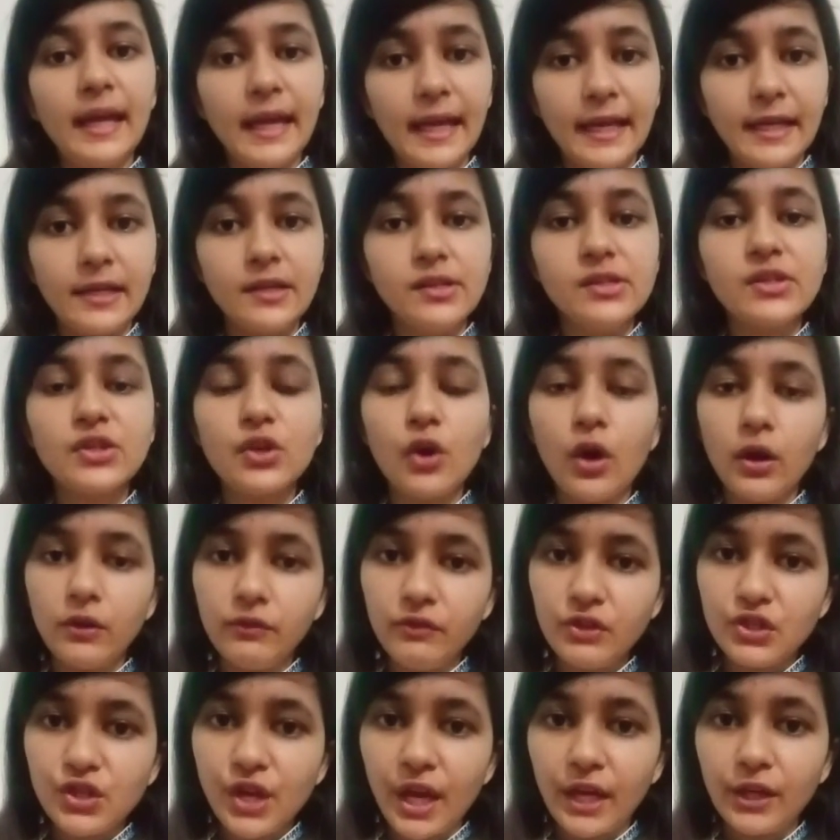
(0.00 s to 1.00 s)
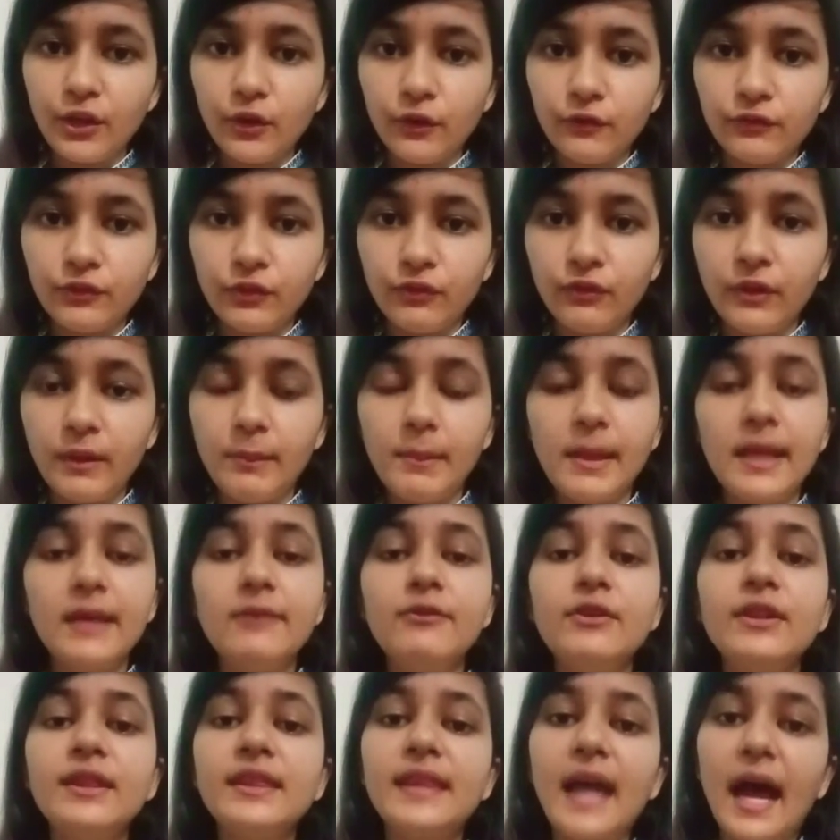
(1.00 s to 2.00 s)
anus or vagina of the female,
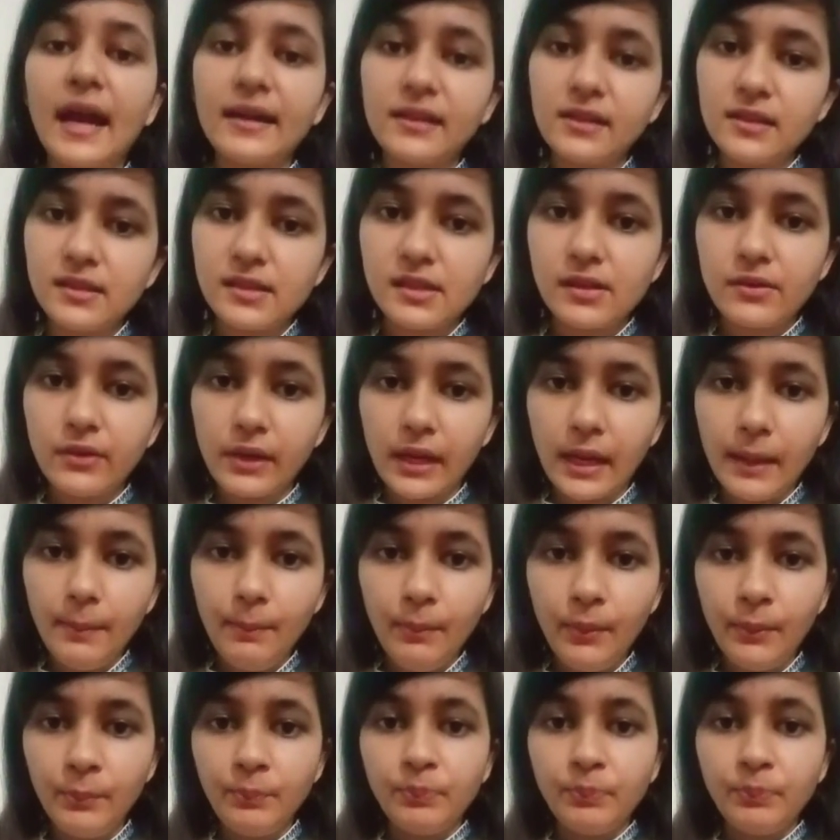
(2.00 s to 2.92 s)
even that is a rape.